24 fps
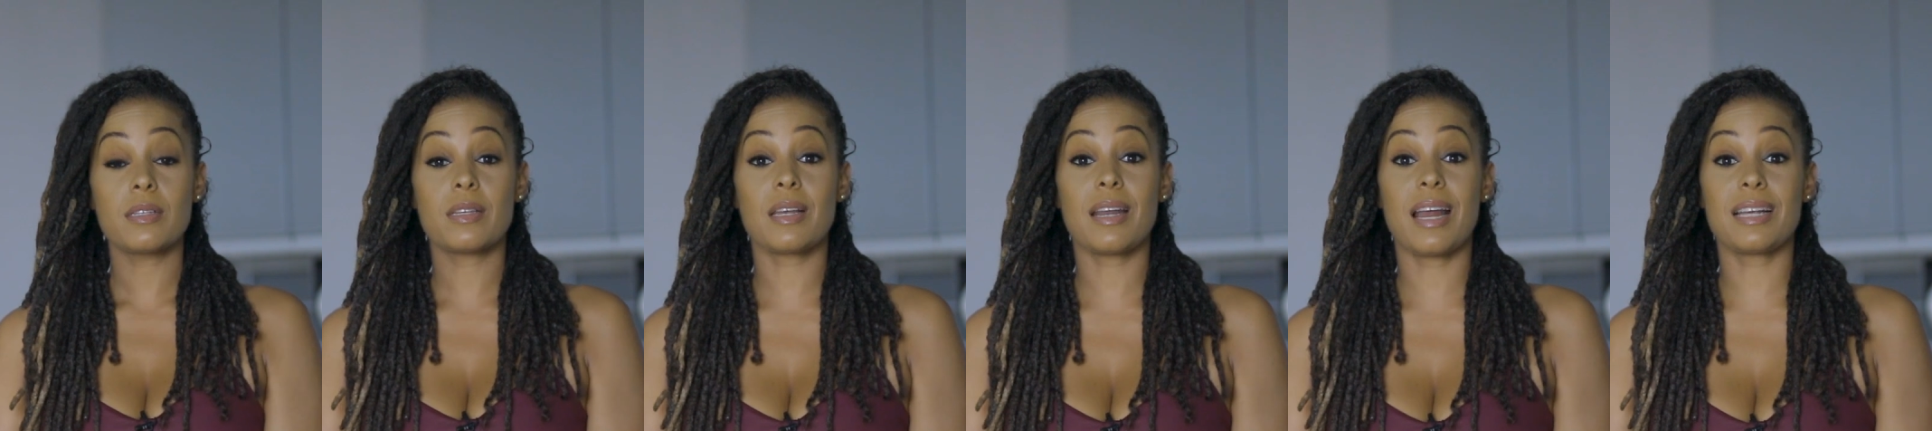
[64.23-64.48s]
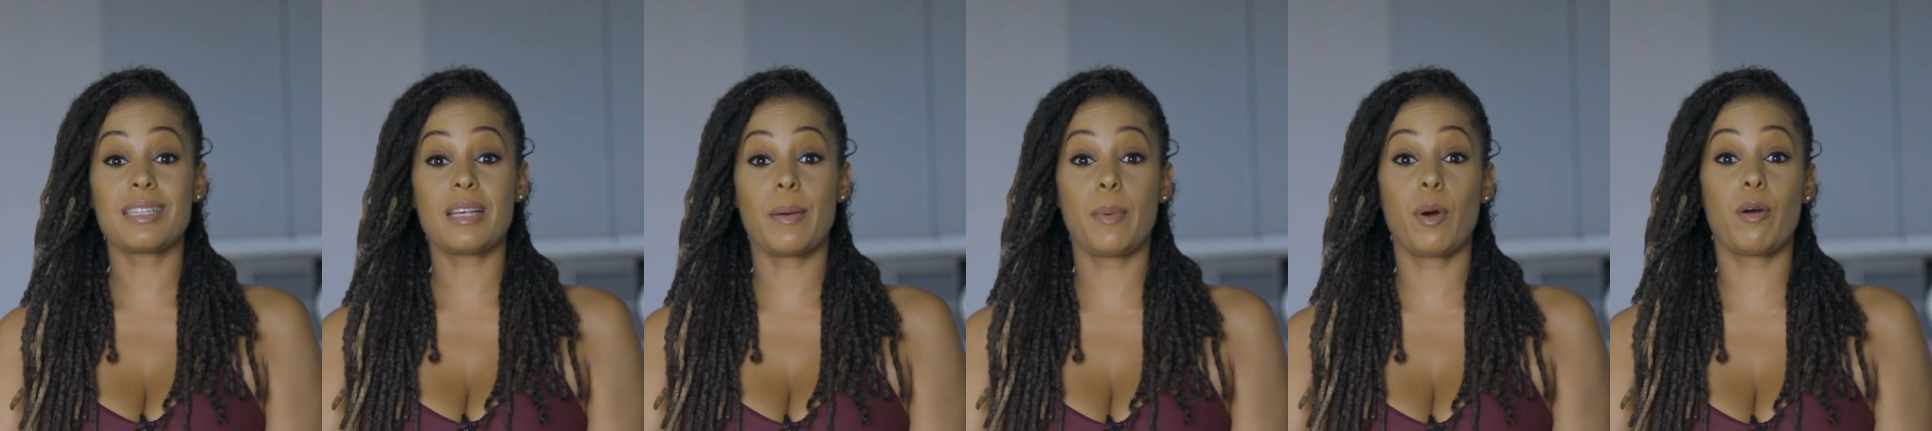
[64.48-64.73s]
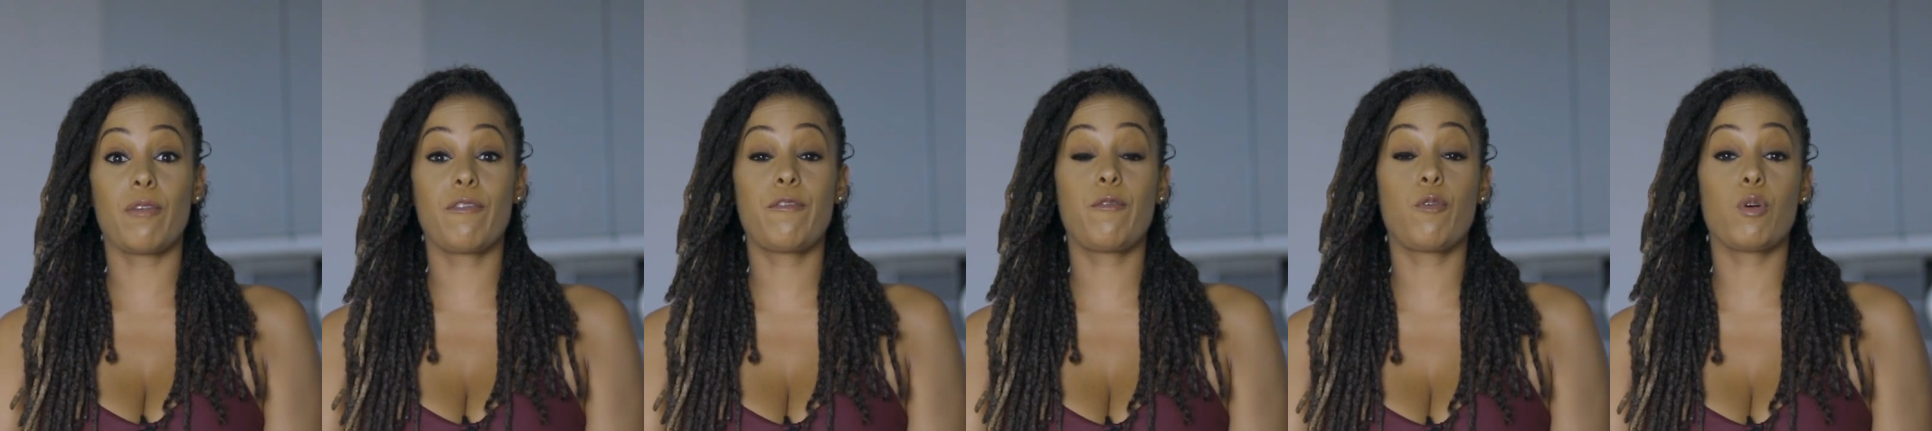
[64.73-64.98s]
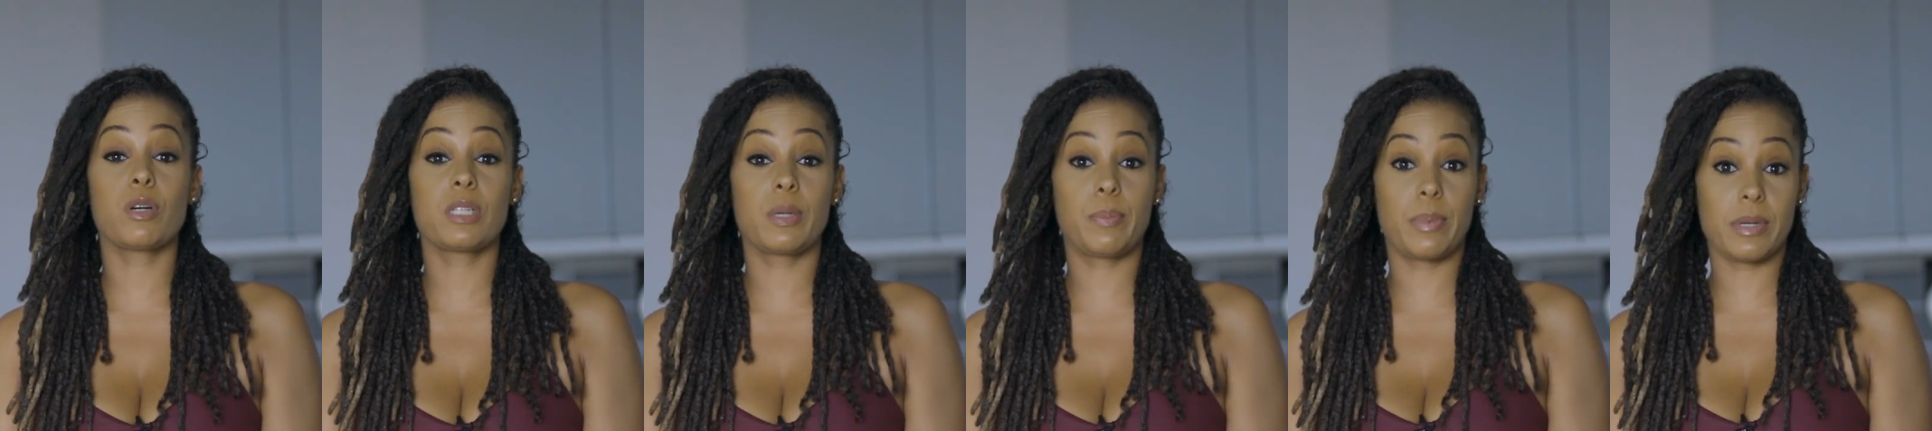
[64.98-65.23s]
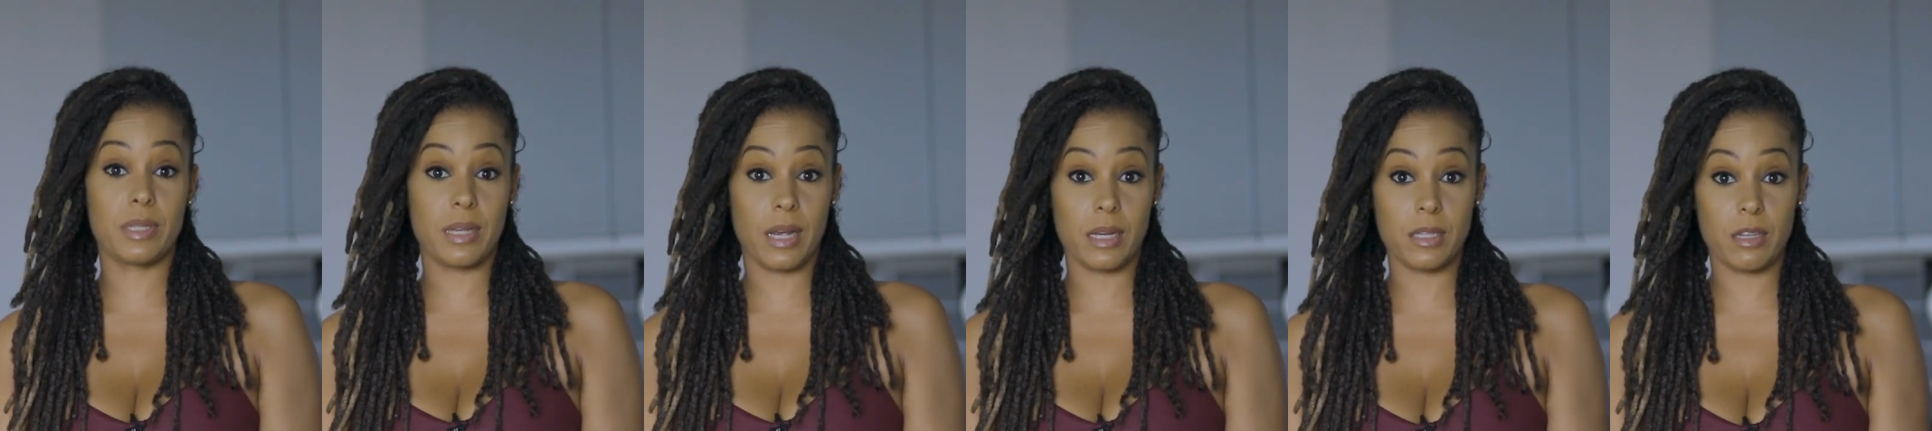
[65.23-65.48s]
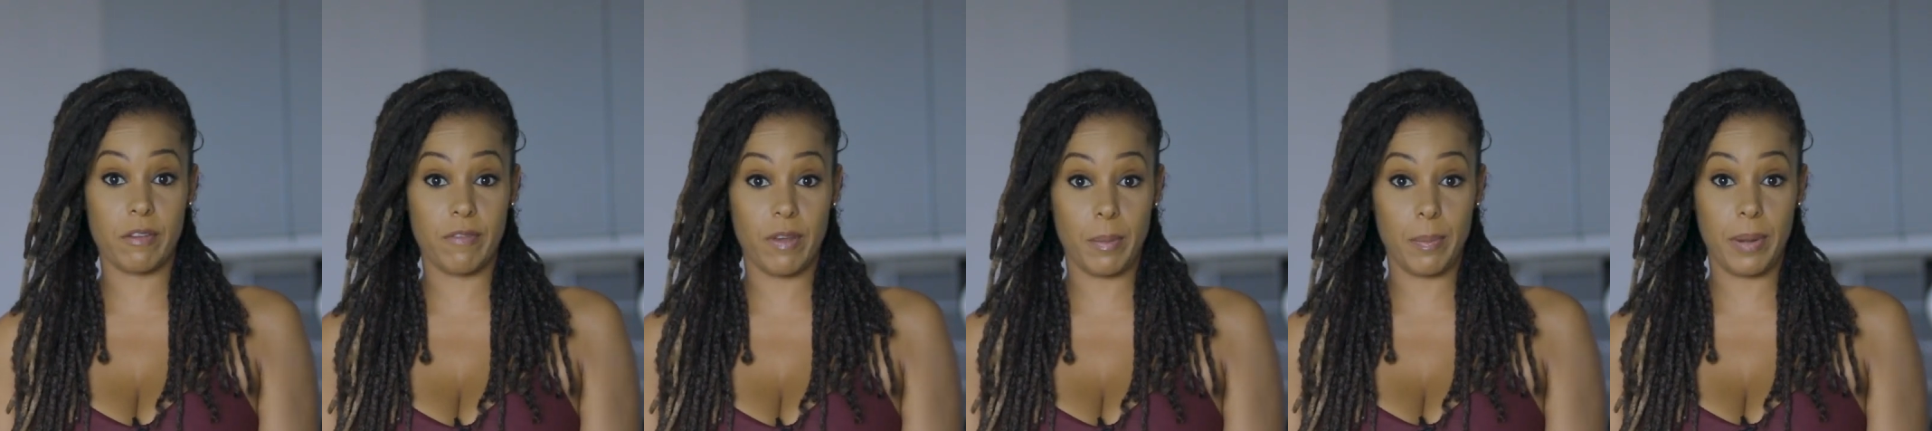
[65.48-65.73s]
So that's about
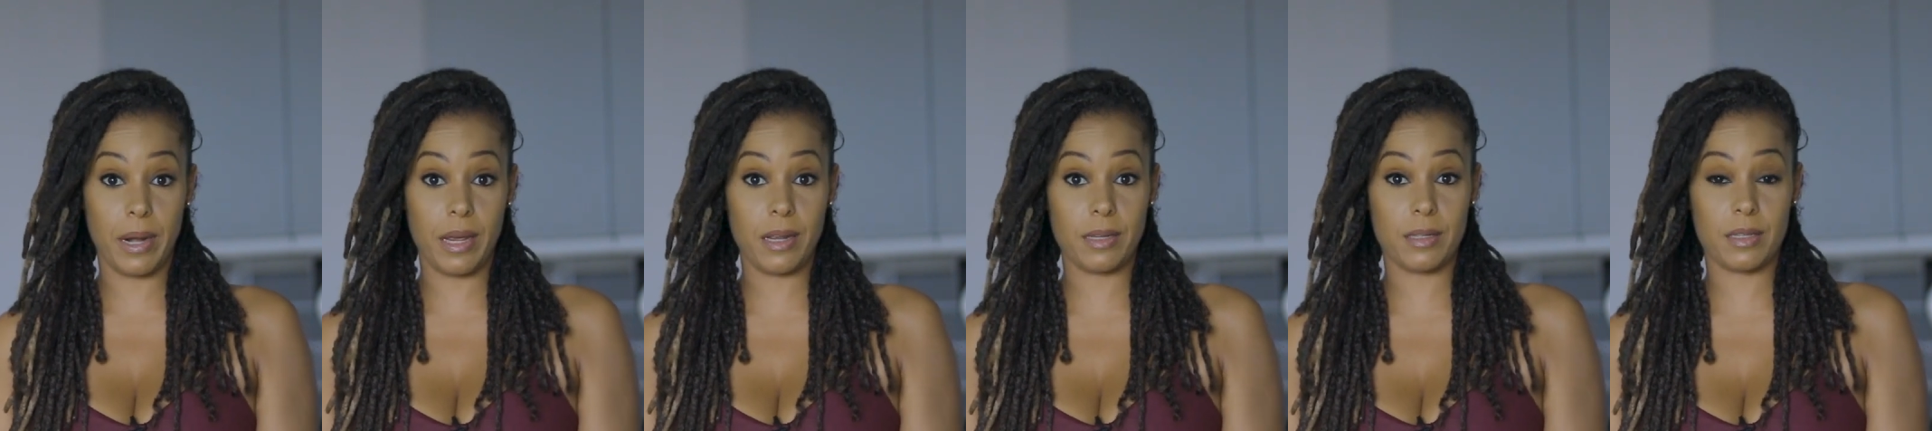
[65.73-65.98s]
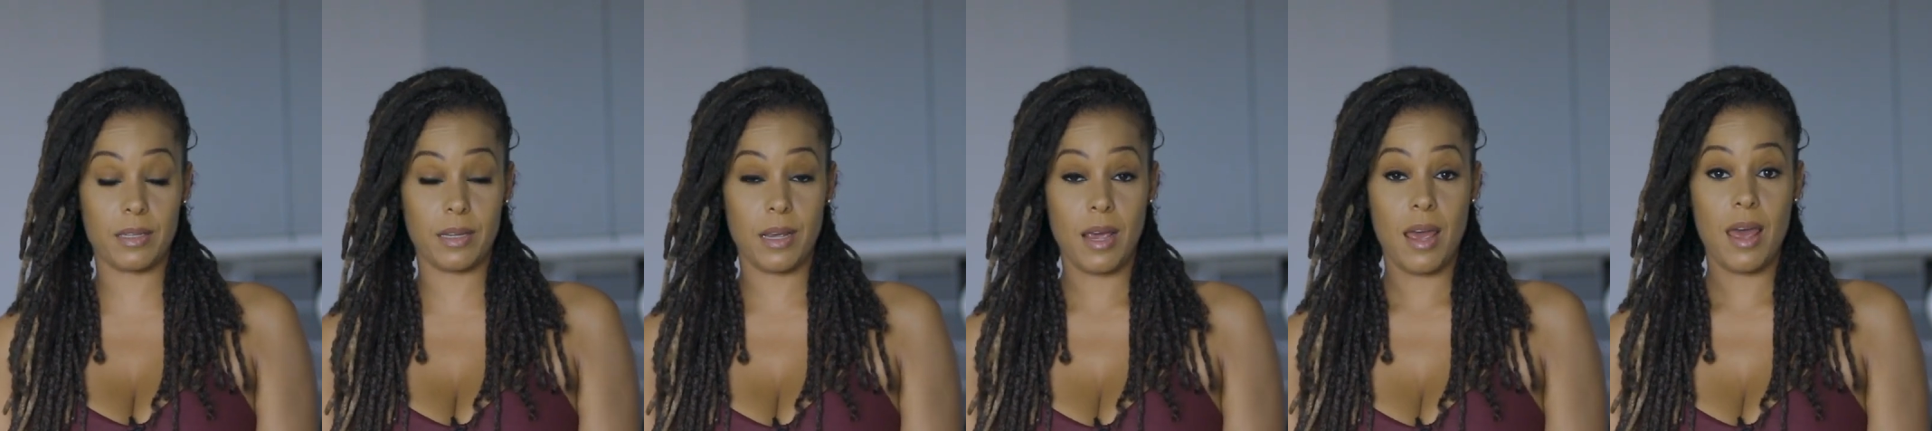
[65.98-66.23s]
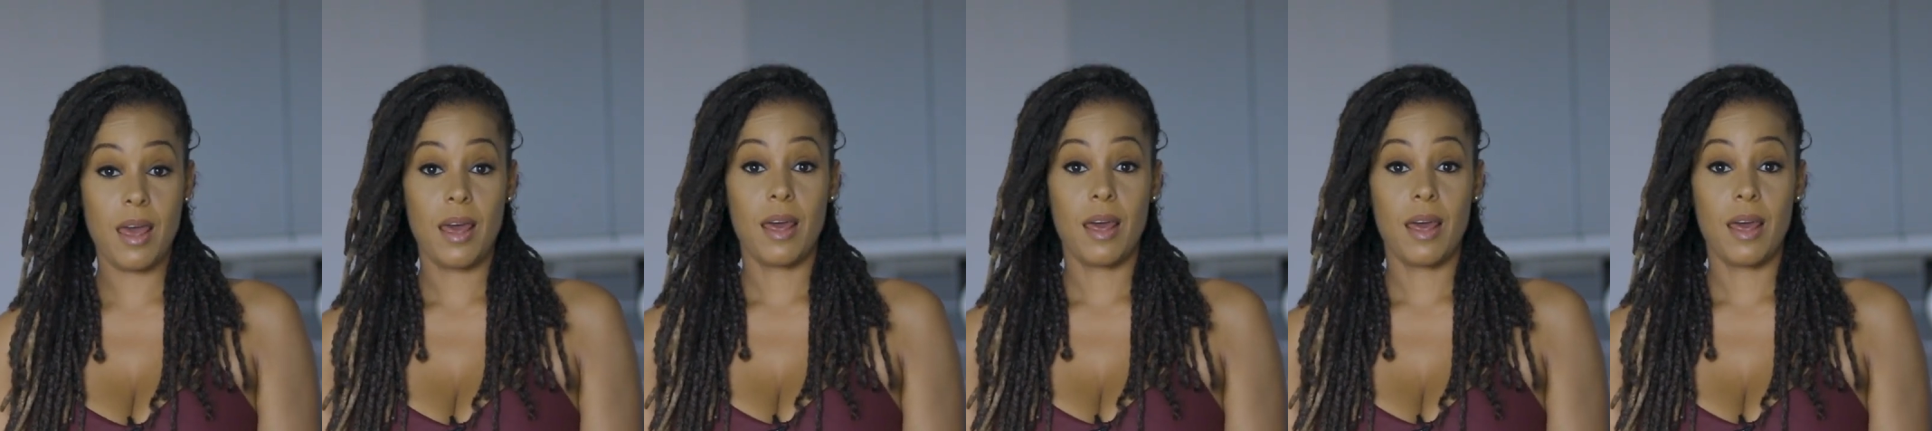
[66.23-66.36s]
40% of your plate.